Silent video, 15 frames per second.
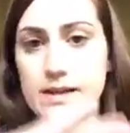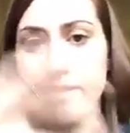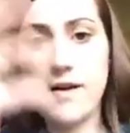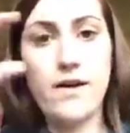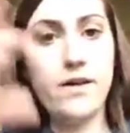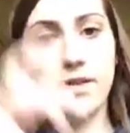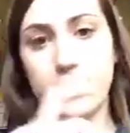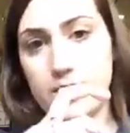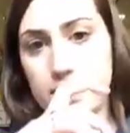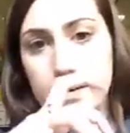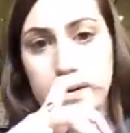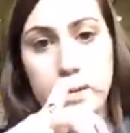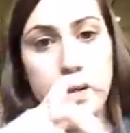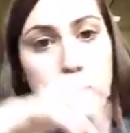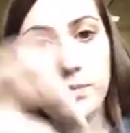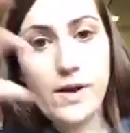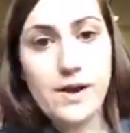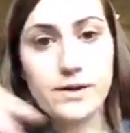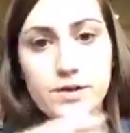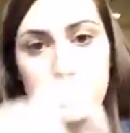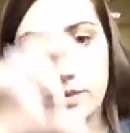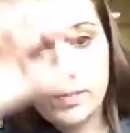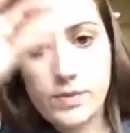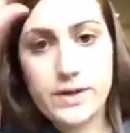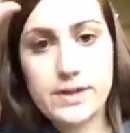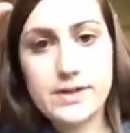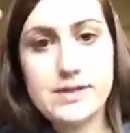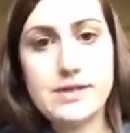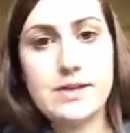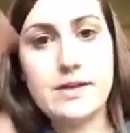and all the progress
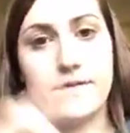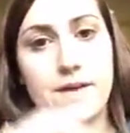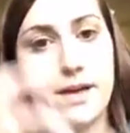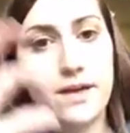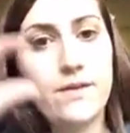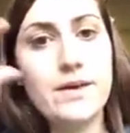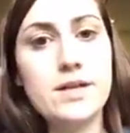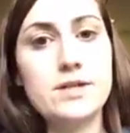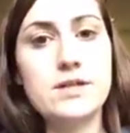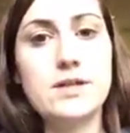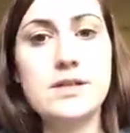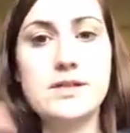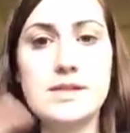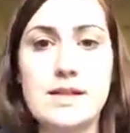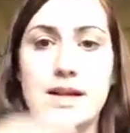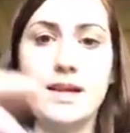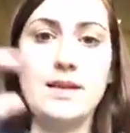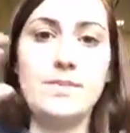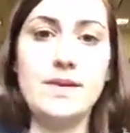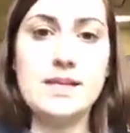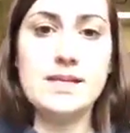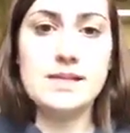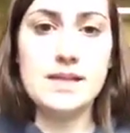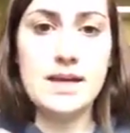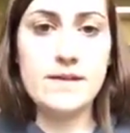reports and evaluations and IEPs